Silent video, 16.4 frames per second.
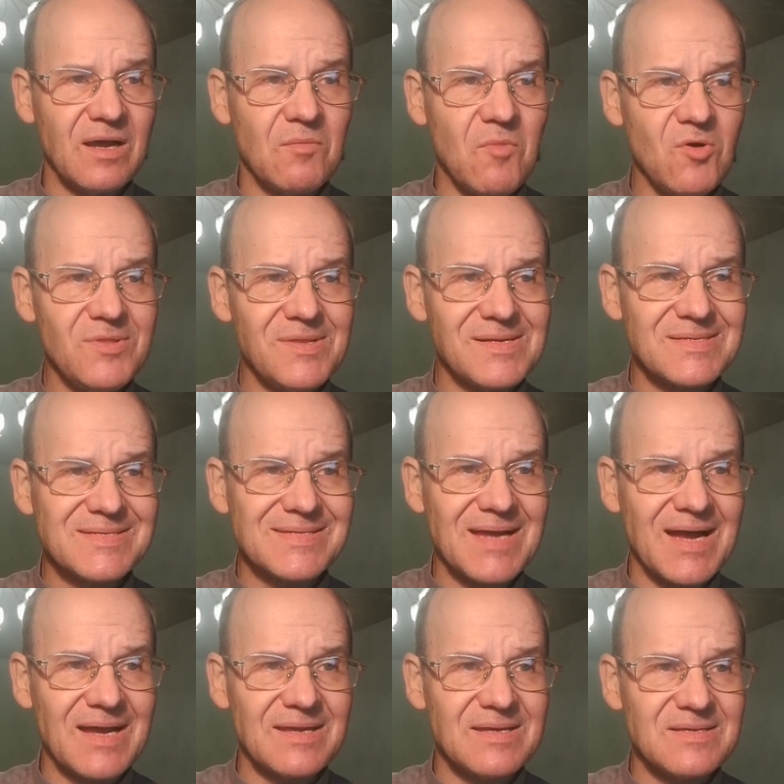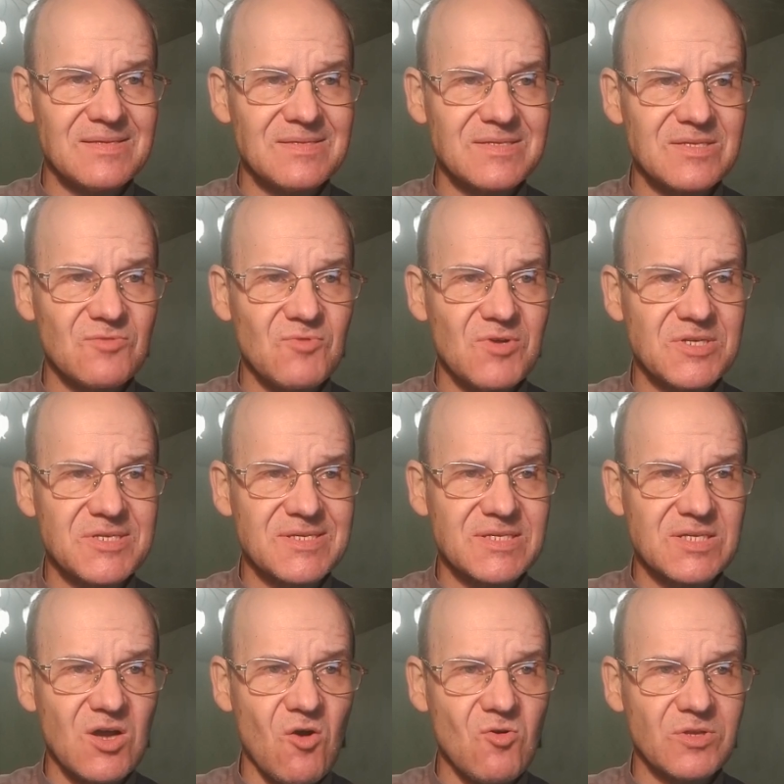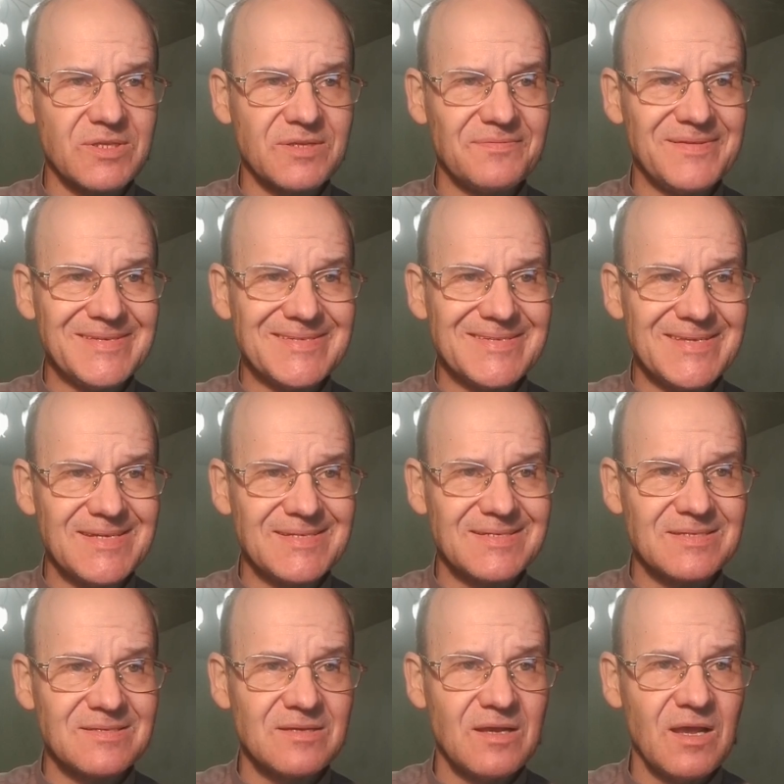modern science, which is called physics,